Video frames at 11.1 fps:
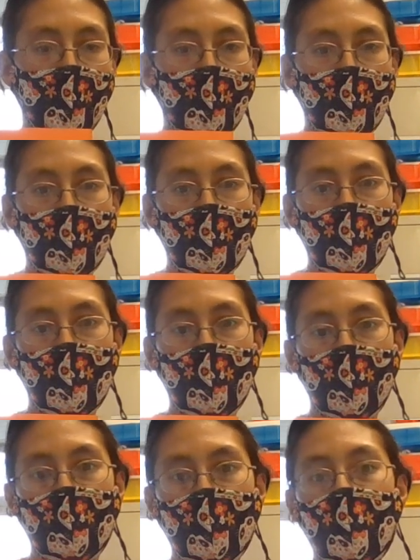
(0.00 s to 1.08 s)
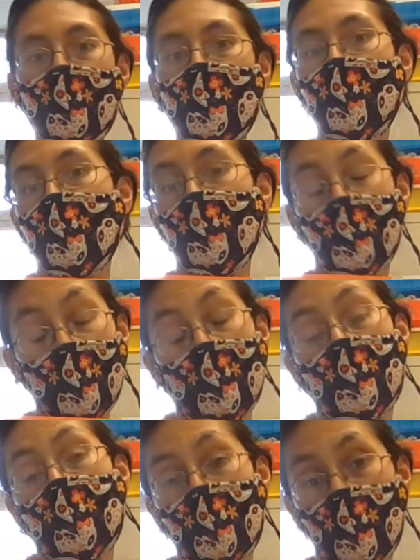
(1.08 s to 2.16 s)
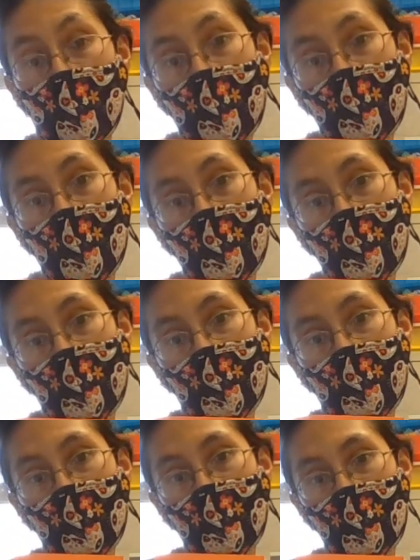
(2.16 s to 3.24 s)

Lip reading: And that you can have them try to name the letters,